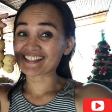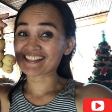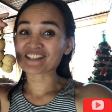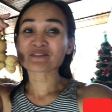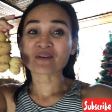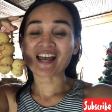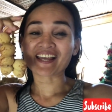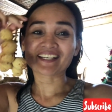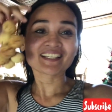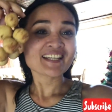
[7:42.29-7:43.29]
That's
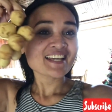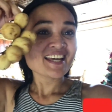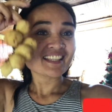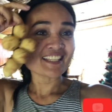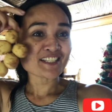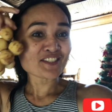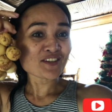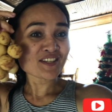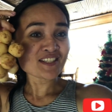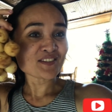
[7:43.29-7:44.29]
why
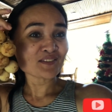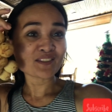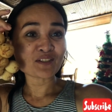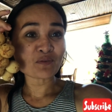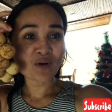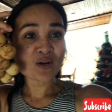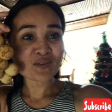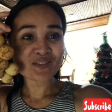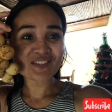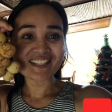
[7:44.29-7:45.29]
lanzones only grows